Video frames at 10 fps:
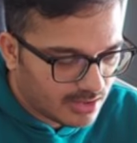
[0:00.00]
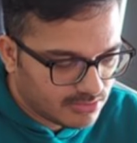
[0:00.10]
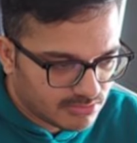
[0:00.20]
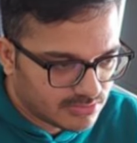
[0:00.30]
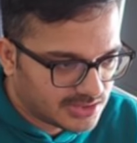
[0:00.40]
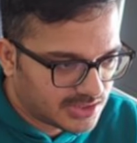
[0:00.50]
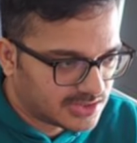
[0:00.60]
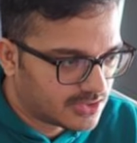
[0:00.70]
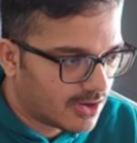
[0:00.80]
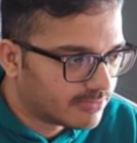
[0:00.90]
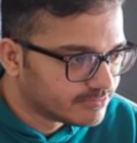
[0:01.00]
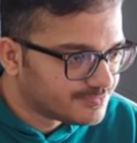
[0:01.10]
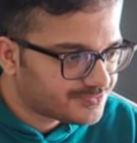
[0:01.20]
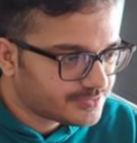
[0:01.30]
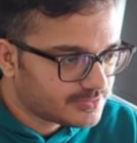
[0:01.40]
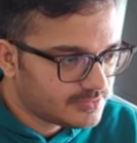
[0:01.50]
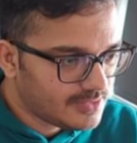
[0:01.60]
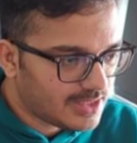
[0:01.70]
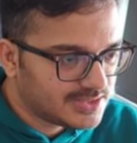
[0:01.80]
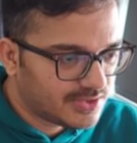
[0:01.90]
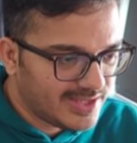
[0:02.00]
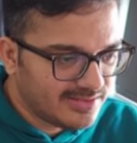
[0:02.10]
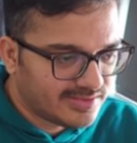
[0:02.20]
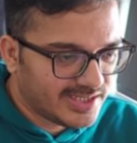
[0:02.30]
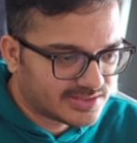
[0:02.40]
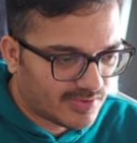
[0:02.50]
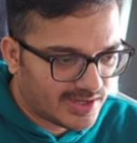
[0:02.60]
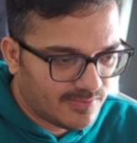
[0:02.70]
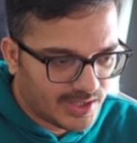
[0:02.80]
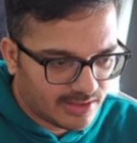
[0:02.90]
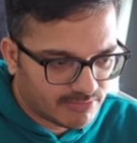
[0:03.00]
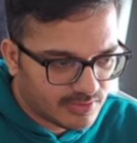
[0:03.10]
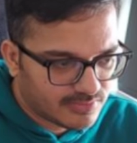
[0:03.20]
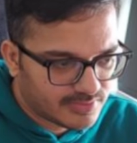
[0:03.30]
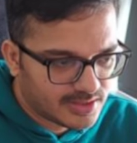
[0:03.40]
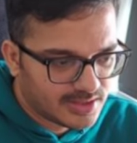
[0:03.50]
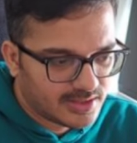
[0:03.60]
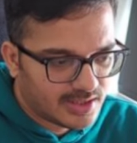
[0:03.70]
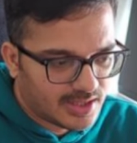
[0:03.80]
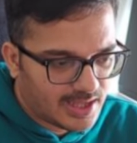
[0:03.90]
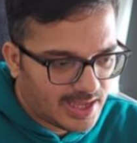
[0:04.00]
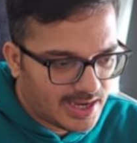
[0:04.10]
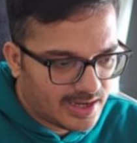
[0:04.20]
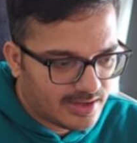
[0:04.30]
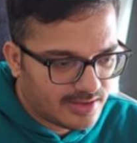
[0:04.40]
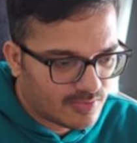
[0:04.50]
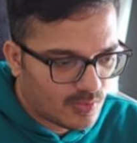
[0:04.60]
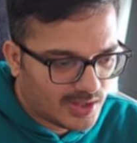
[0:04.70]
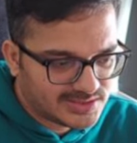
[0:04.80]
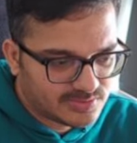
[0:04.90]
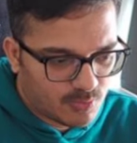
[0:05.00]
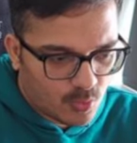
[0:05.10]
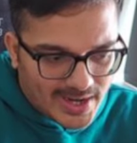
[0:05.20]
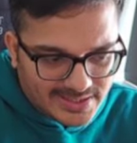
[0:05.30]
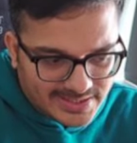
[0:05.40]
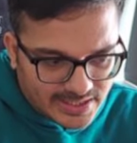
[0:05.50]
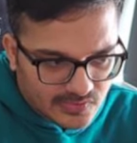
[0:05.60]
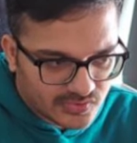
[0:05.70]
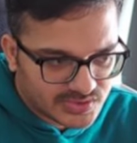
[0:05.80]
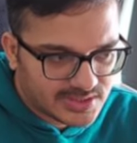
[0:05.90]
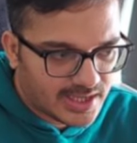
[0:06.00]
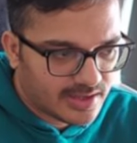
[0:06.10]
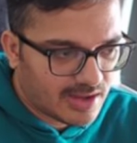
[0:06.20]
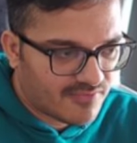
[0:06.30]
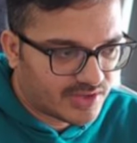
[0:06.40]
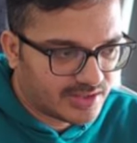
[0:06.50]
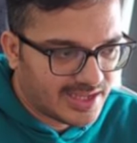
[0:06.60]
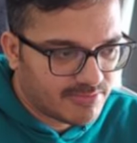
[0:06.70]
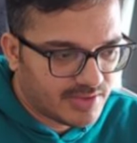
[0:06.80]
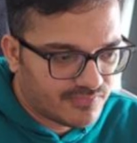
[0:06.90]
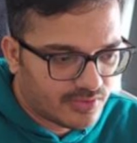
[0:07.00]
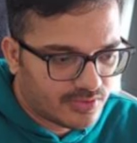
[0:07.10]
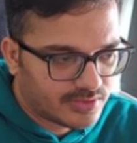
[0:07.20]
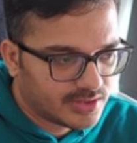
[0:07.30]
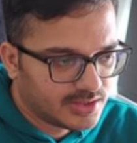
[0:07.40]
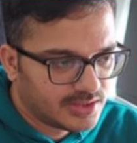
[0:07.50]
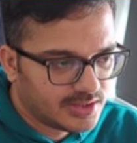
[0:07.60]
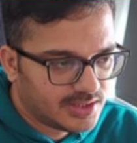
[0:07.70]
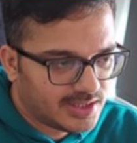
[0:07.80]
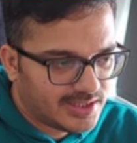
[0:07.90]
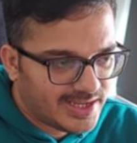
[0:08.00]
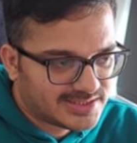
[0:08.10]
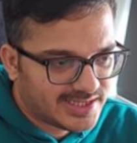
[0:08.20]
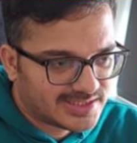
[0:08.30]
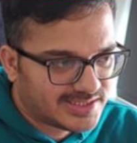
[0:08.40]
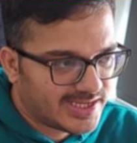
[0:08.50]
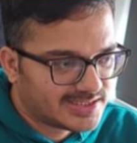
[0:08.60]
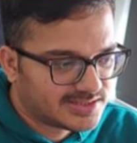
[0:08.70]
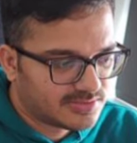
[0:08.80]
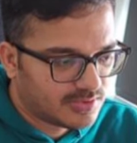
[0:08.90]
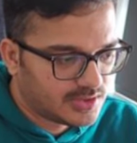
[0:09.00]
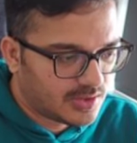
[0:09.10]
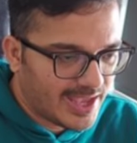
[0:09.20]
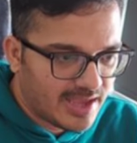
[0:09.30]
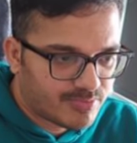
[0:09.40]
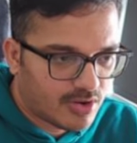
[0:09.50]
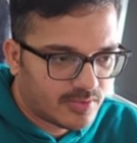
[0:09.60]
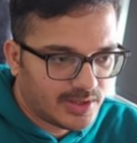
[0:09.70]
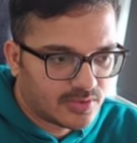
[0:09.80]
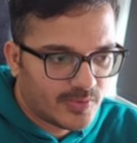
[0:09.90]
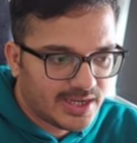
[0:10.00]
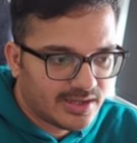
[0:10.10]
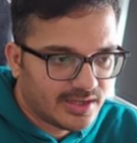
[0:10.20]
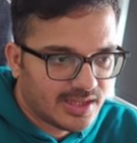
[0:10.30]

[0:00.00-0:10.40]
It's a draw. So e3 is the only winning move, and once white king goes there, after king b4, takes, the a pawn will queen